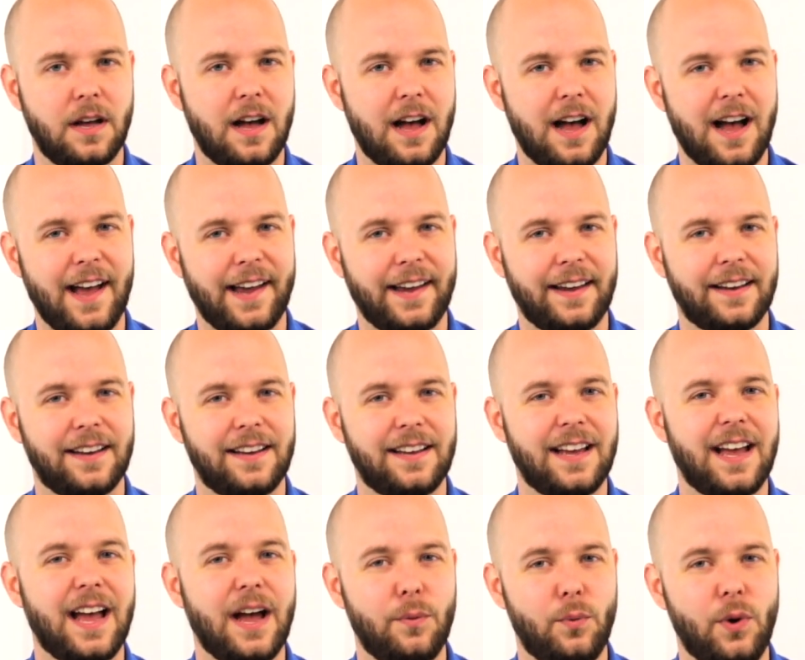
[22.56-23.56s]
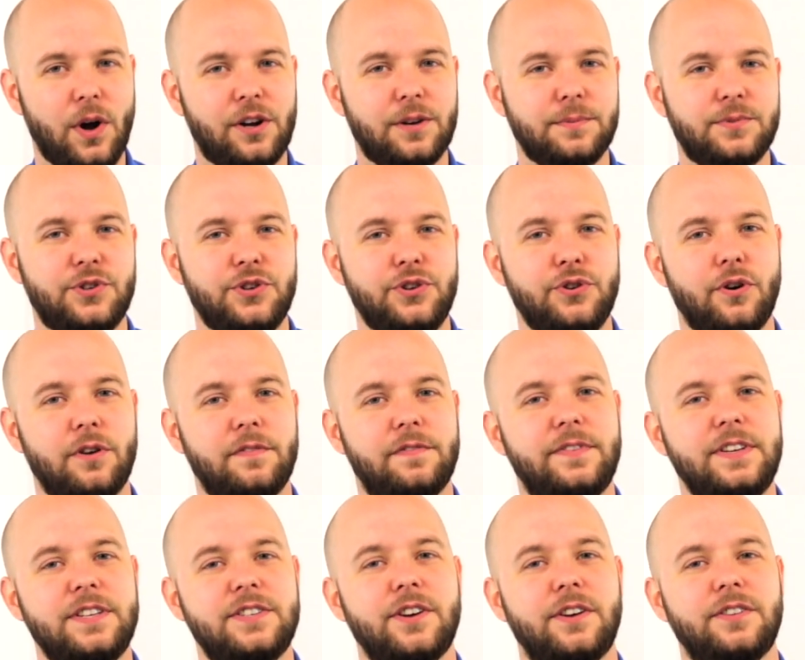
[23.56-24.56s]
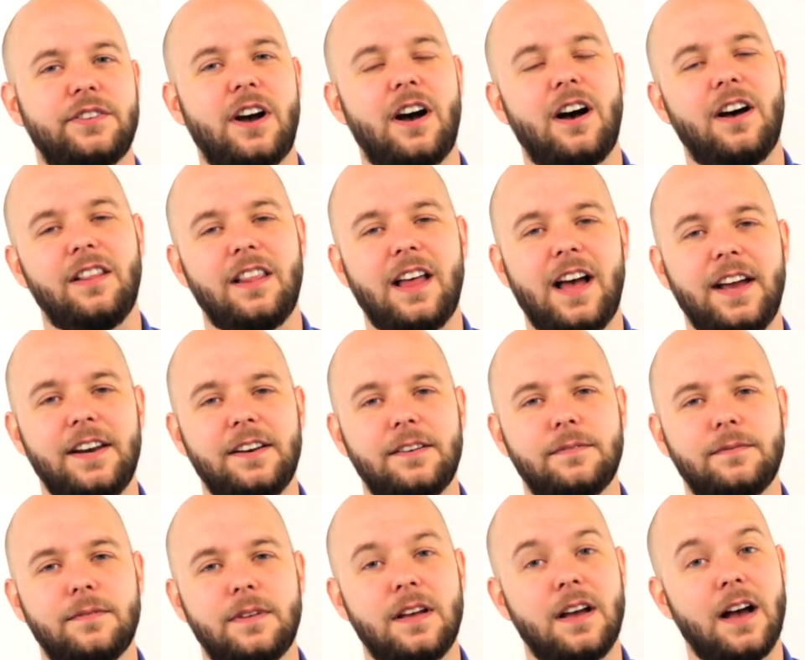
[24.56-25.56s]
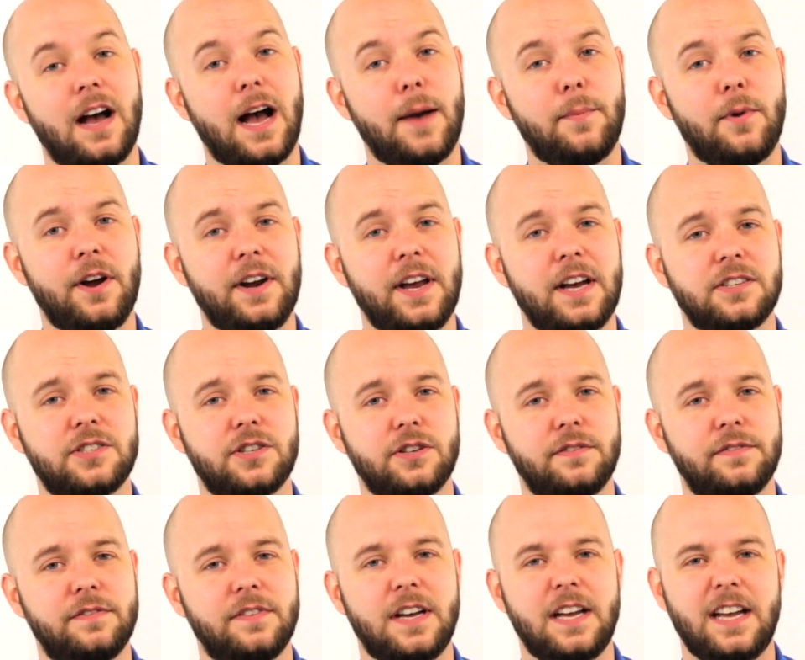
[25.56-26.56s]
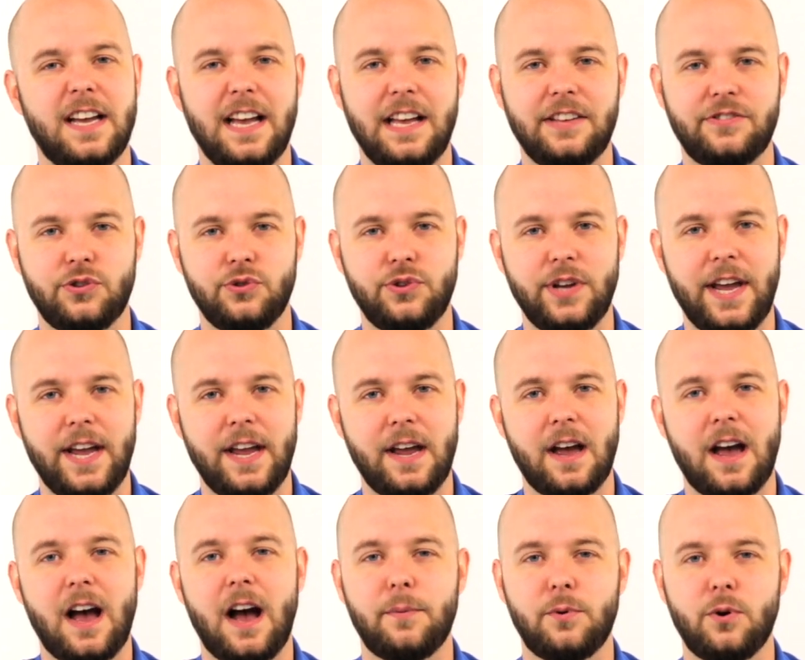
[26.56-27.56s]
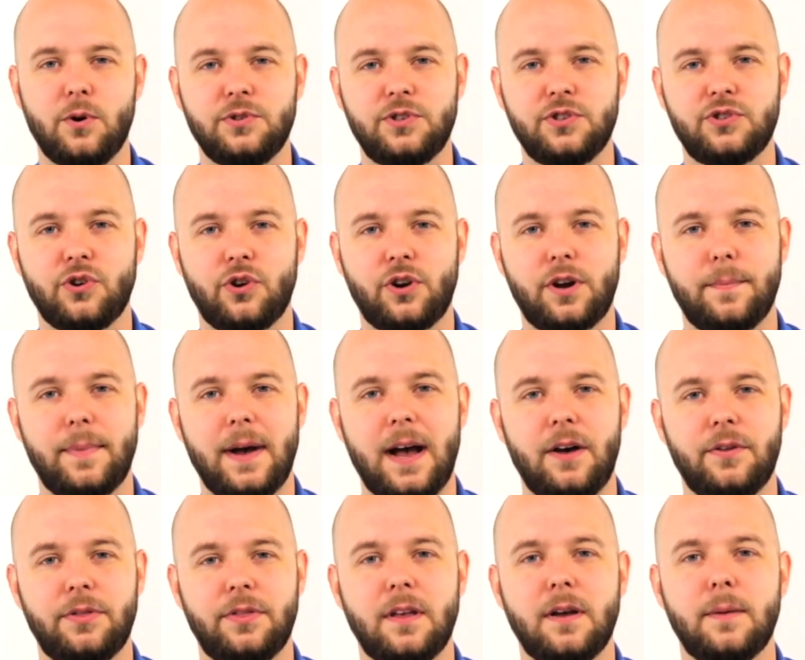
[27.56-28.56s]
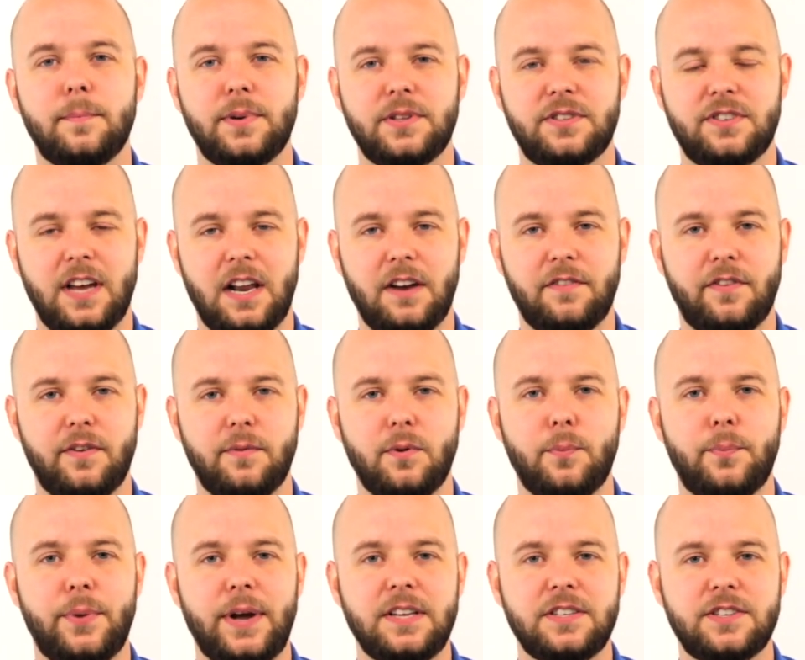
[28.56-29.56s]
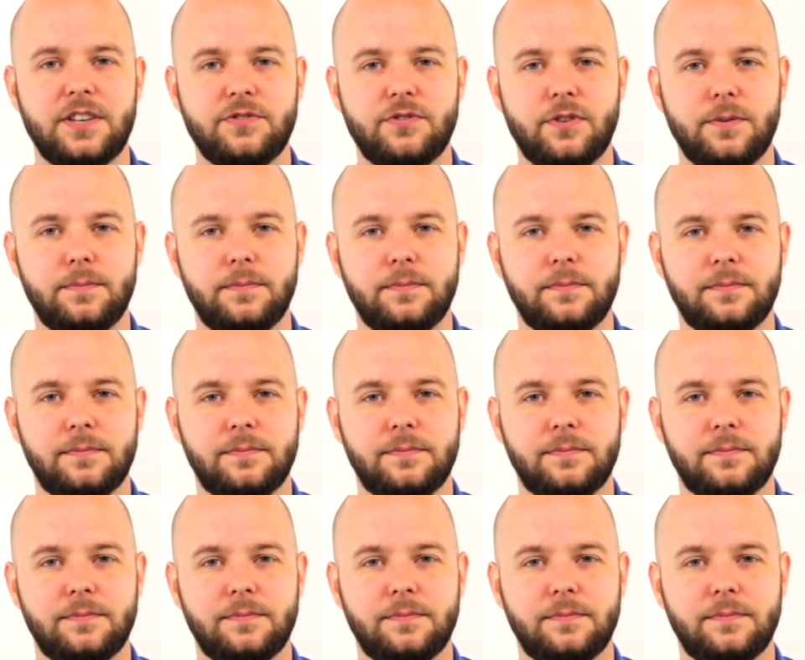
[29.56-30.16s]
Hi, and welcome to yourphysio.online. I'm Arne Elsoff, and today I'm going to talk about patellofemoral pain syndrome.